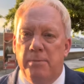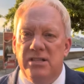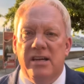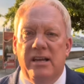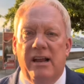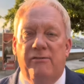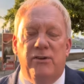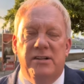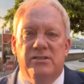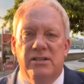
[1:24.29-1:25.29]
particularly,
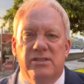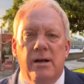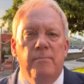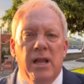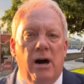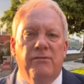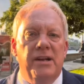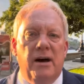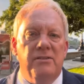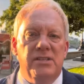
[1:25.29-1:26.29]
for instance, of the
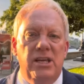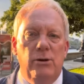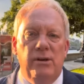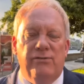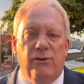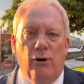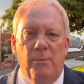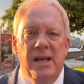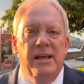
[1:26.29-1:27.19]
Nazi uniform,